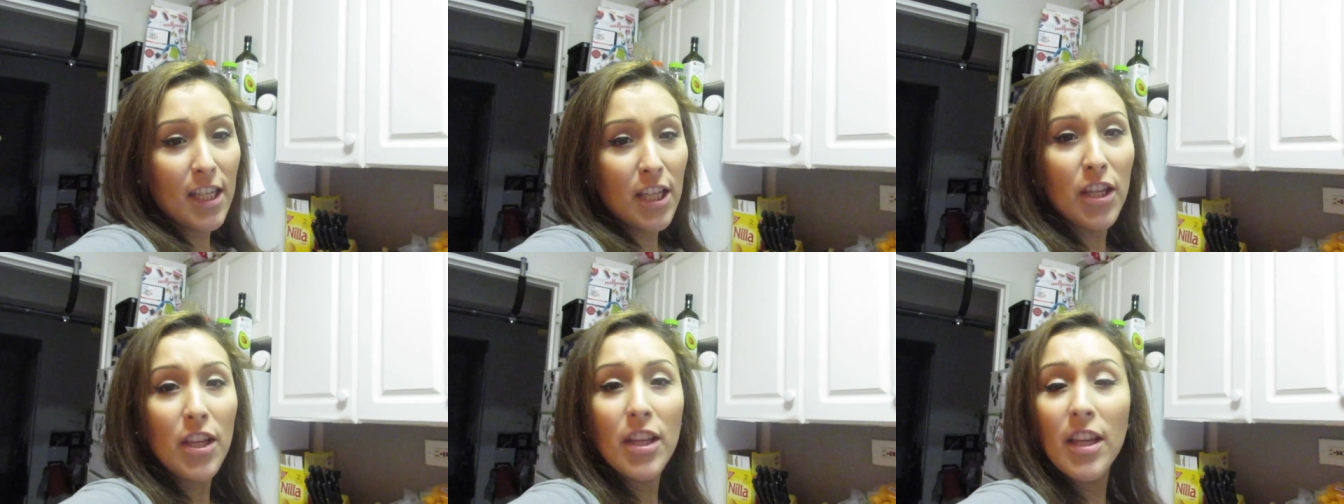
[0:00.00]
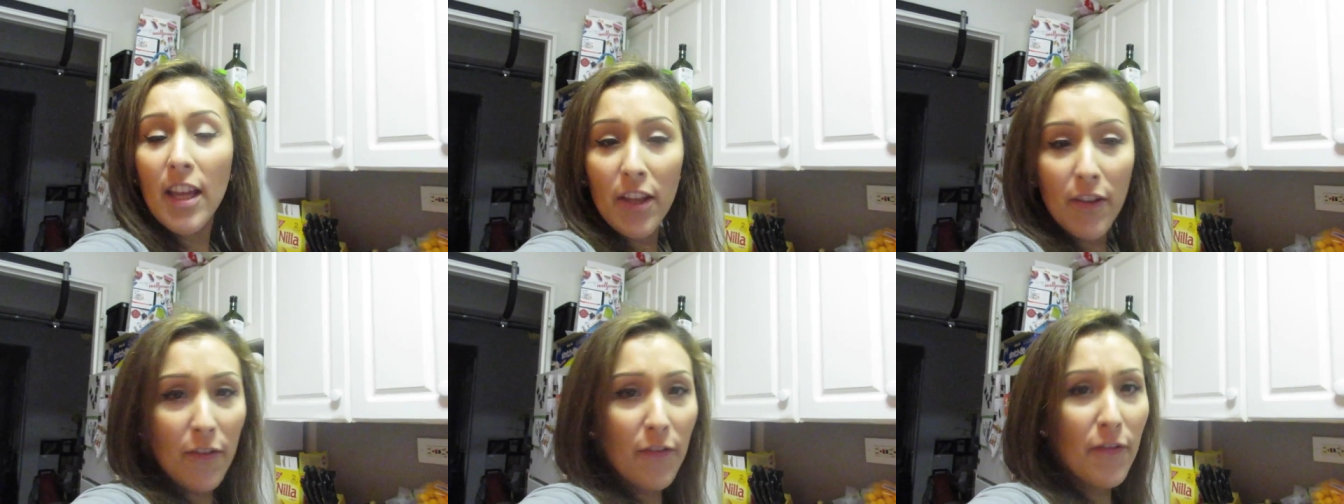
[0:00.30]

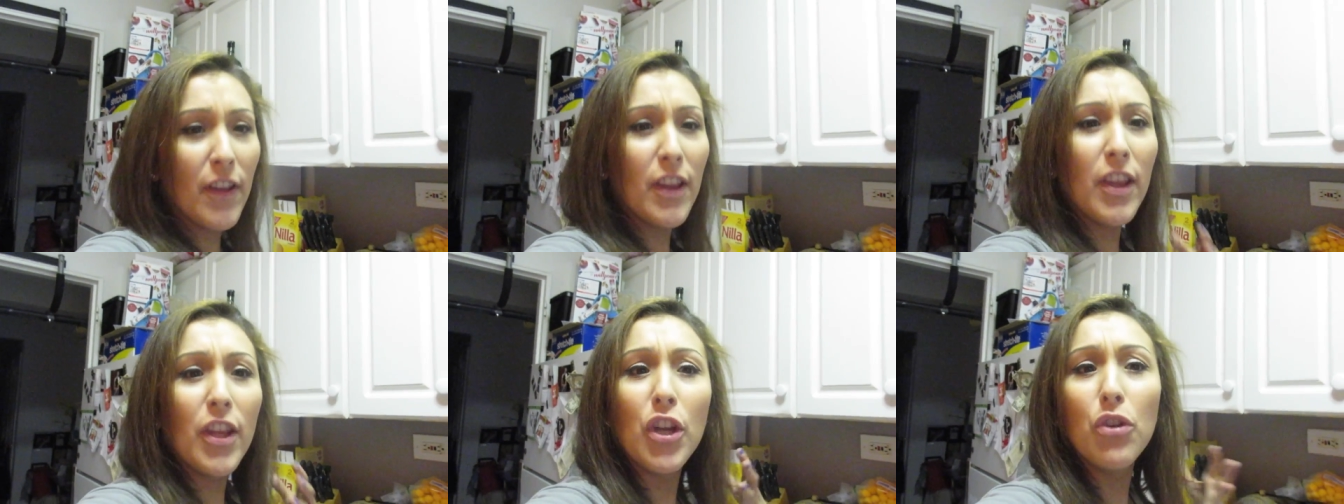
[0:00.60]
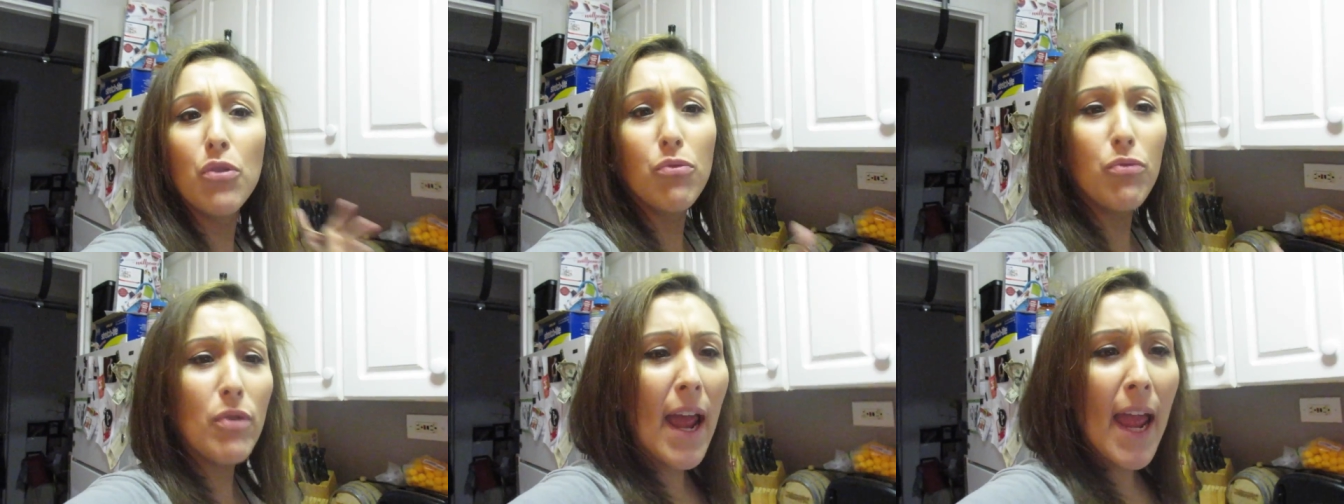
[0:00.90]
Yeah, yeah, you're
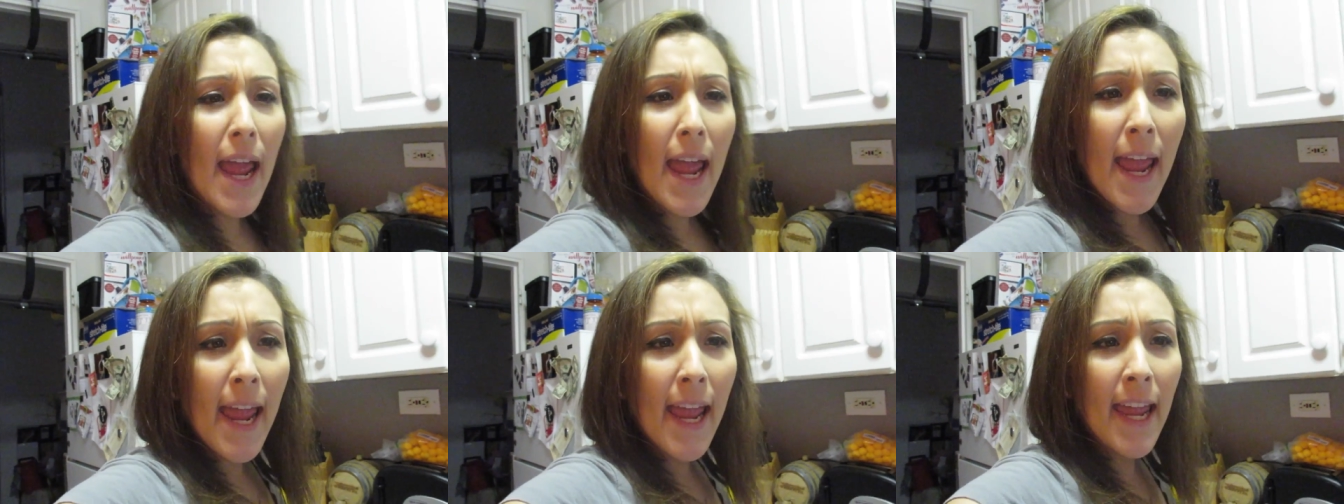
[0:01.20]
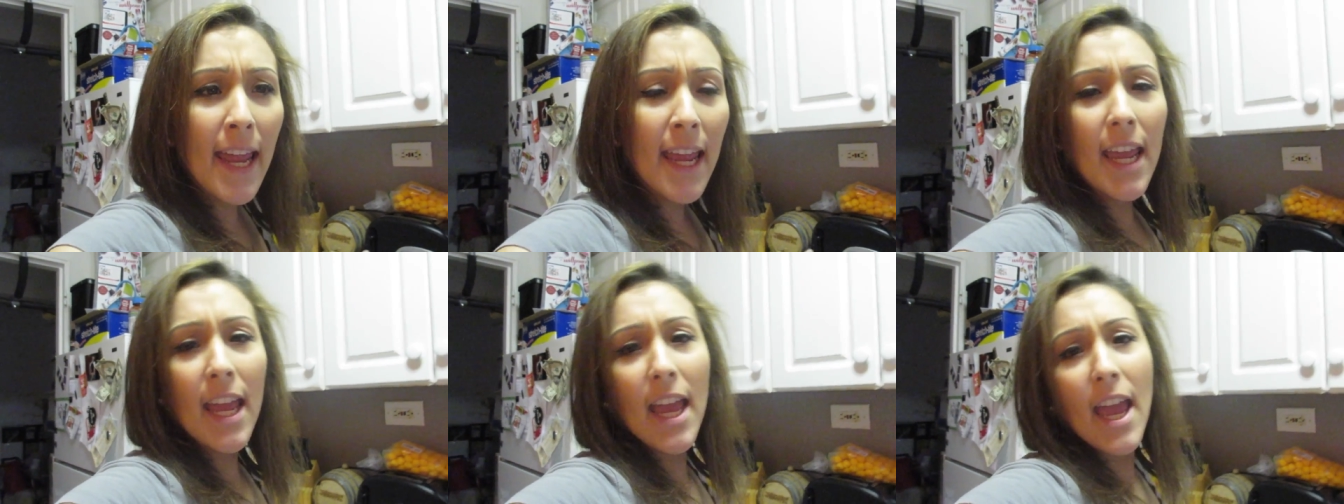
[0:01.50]
feeling
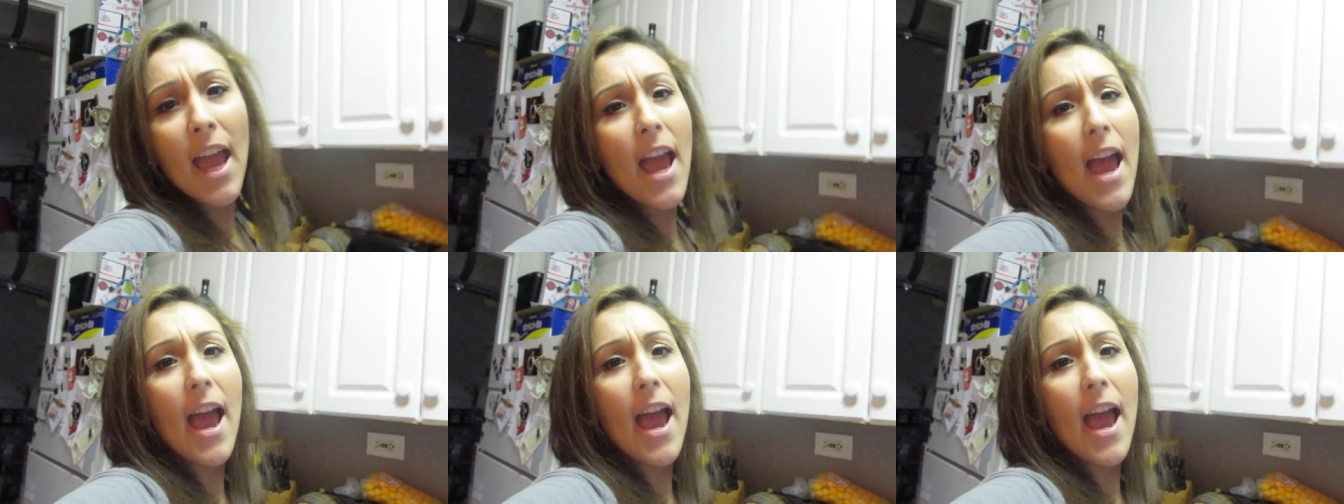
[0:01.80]
great.